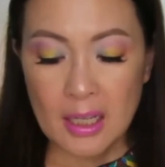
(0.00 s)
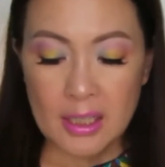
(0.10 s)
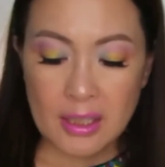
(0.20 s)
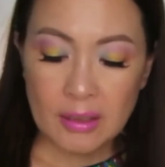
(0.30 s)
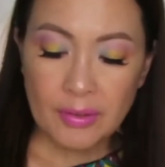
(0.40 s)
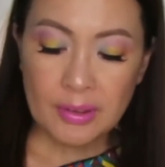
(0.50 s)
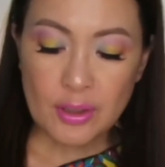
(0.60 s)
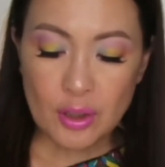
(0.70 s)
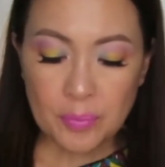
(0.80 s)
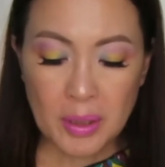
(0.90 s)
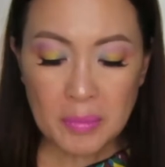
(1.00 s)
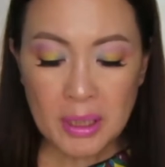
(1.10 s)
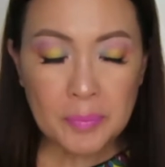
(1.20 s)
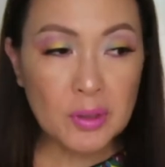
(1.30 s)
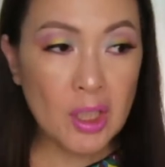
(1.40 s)
so for the Supreme
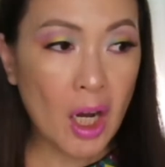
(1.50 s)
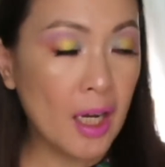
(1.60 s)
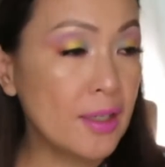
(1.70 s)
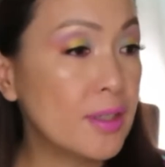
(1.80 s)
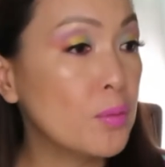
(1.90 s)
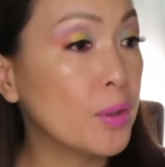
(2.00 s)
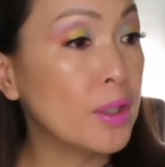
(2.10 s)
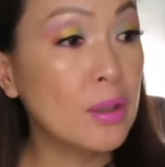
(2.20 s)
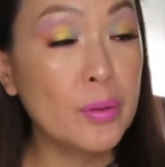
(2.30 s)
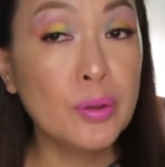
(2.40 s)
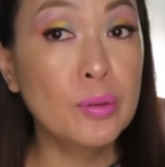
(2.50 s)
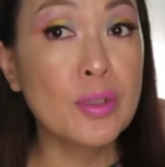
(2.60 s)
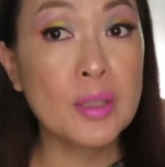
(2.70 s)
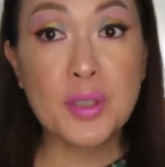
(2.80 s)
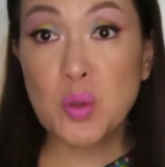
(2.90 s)
Lip Gloss, we're going to do
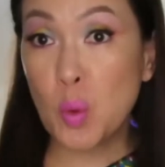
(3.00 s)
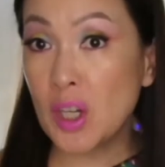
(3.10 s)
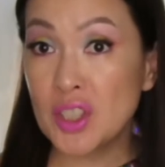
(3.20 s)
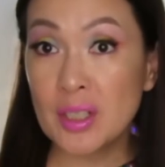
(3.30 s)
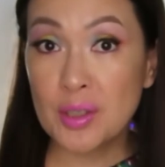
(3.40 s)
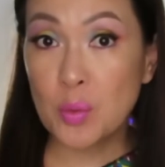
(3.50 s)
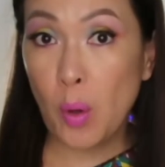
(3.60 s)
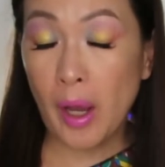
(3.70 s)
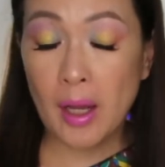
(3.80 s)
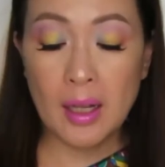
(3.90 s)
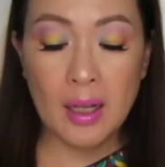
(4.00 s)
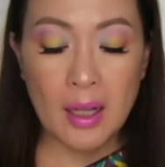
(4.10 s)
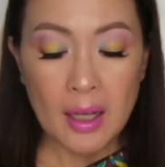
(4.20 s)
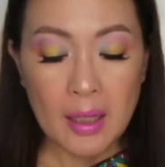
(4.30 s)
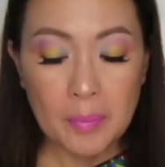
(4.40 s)
some swatching as well.
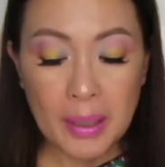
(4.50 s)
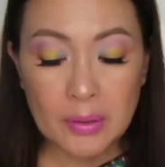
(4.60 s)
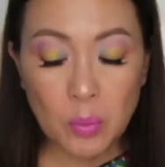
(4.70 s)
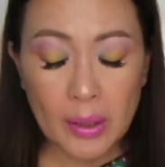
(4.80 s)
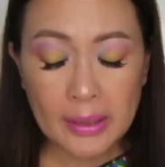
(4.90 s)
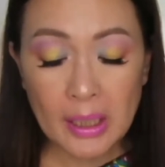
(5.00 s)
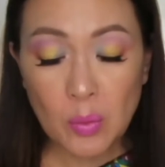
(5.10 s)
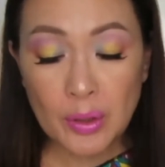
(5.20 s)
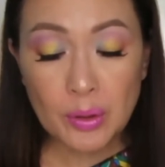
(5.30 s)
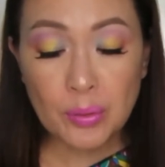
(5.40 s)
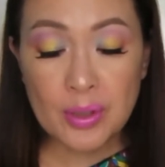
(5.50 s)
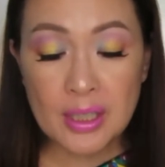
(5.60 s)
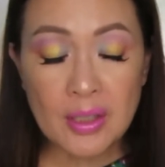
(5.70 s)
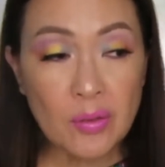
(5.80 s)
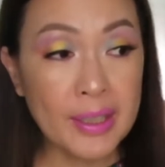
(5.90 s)
But what I wanted to
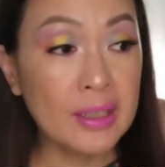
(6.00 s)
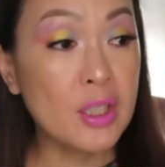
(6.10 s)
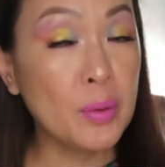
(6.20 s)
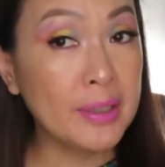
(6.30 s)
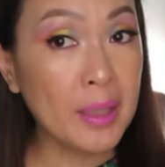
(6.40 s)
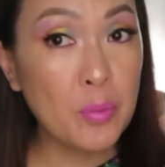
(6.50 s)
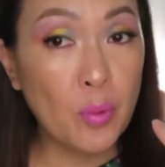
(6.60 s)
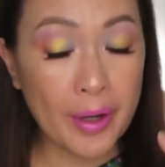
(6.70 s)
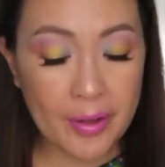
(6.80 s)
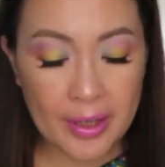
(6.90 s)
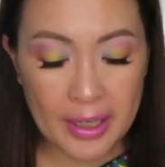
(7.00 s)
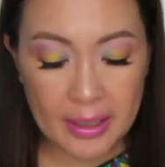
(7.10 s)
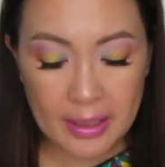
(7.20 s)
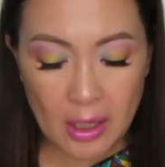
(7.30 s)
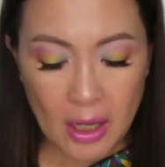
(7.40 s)
see right is what I'm
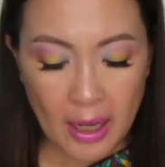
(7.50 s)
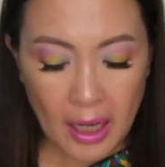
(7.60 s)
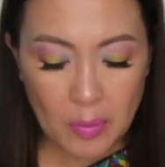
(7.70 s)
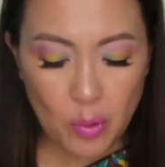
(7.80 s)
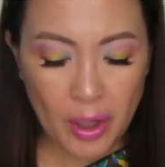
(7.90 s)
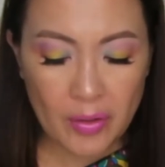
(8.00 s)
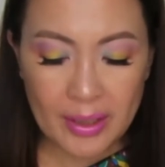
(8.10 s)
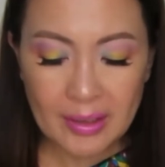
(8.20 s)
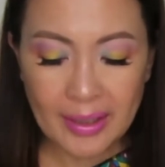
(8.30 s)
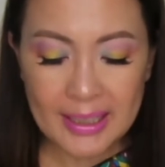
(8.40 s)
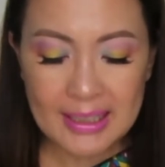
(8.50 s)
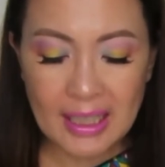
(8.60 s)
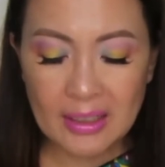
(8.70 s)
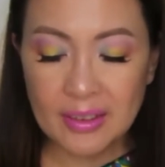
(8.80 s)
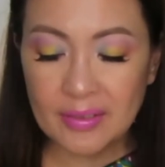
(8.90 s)
wearing. I'm wearing right
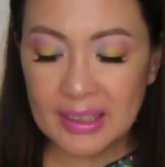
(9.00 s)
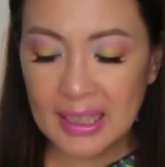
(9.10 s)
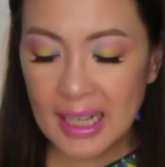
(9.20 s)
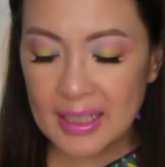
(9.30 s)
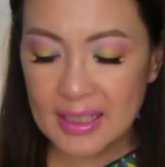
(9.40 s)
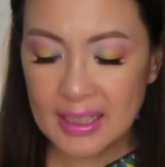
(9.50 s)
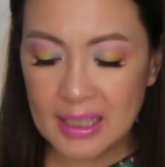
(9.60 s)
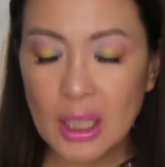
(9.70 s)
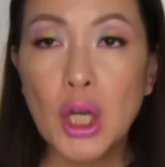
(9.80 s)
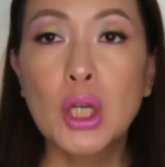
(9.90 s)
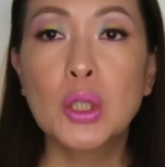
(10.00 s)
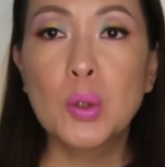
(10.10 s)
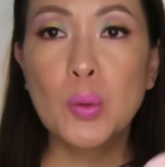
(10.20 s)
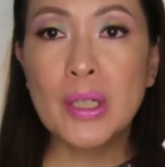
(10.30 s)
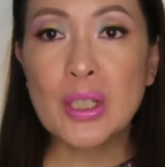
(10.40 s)
now the classic
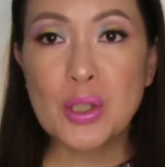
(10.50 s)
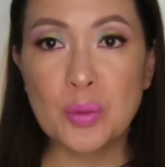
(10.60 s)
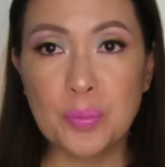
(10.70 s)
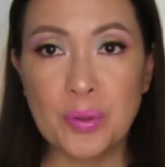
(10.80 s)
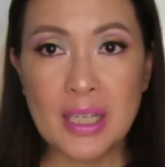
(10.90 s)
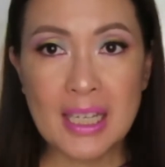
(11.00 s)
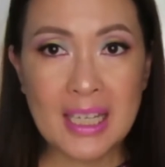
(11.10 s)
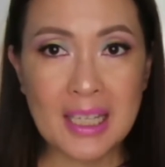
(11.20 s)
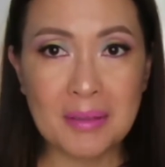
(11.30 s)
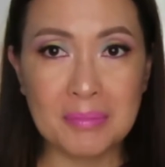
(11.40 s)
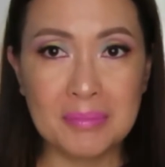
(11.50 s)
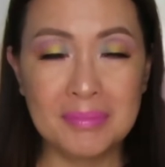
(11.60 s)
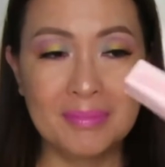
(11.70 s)
Queen Supreme.